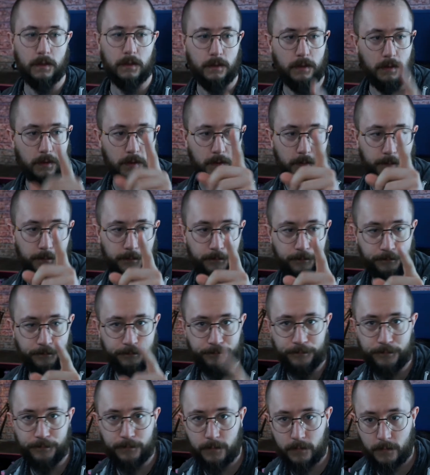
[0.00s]
all
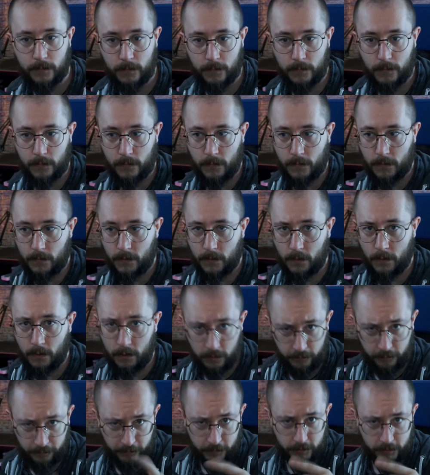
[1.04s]

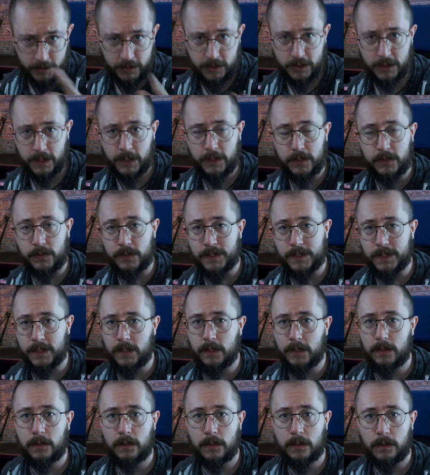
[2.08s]
the footage that you
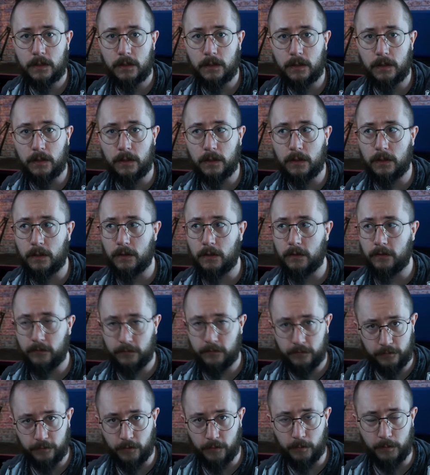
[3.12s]
see
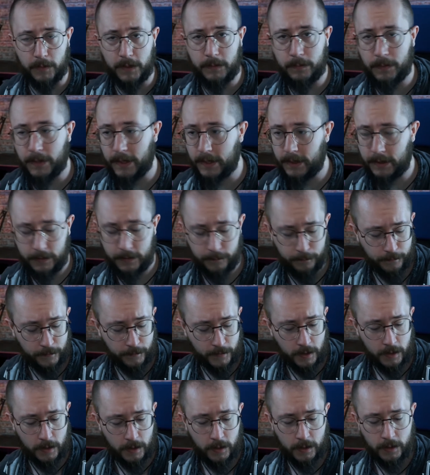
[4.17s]
from me painting,
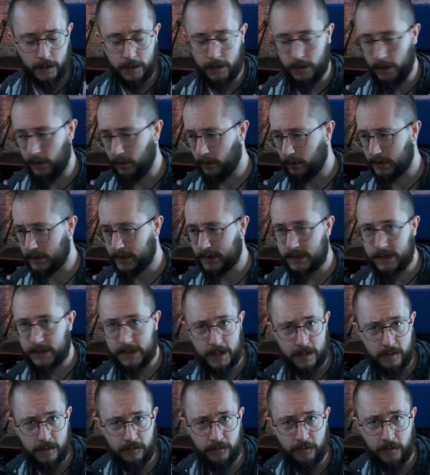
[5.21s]
that was
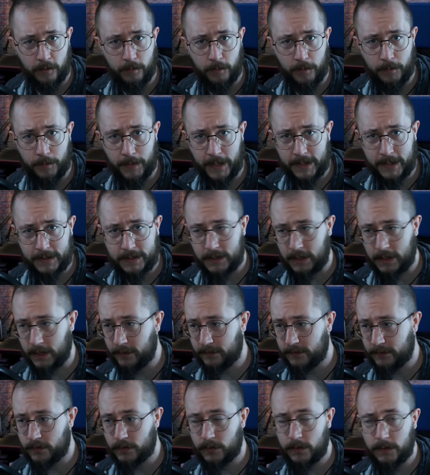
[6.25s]
taken from a past
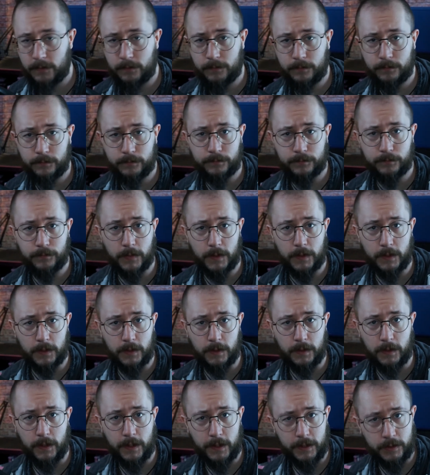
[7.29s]
live stream.
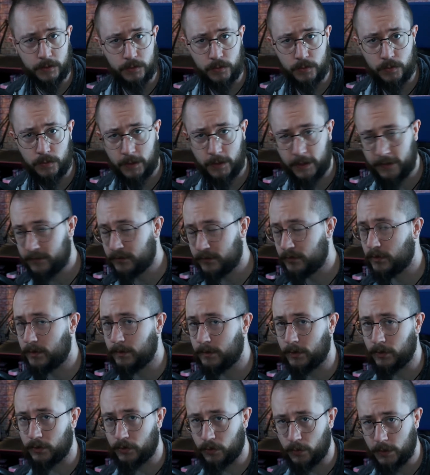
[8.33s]
I do live stream
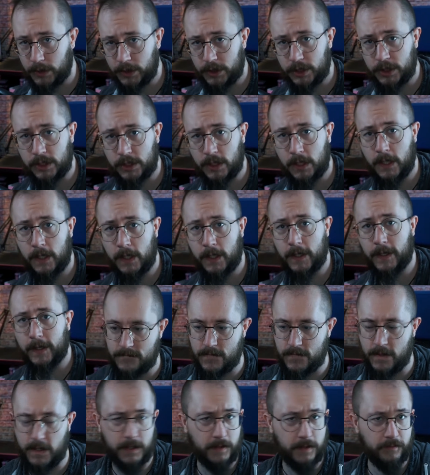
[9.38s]
on Twitch,
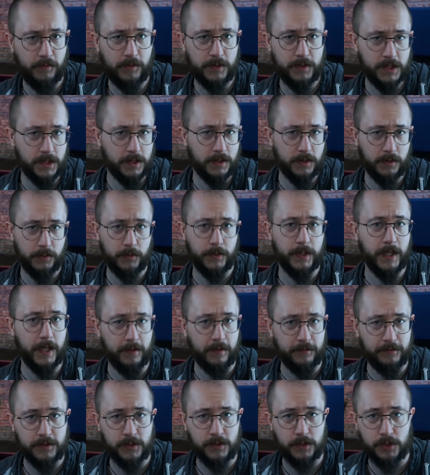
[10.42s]
and every Sunday we
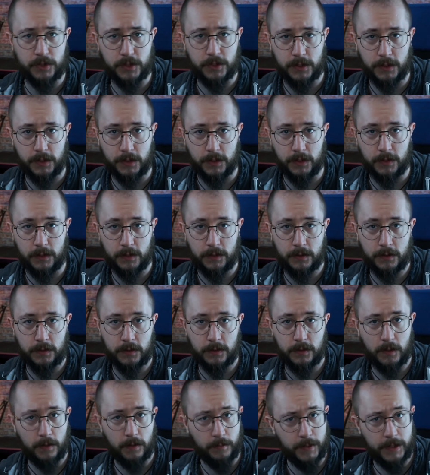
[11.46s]
have such a
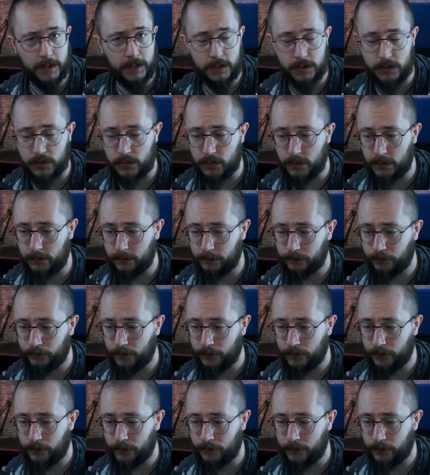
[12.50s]
painting stream.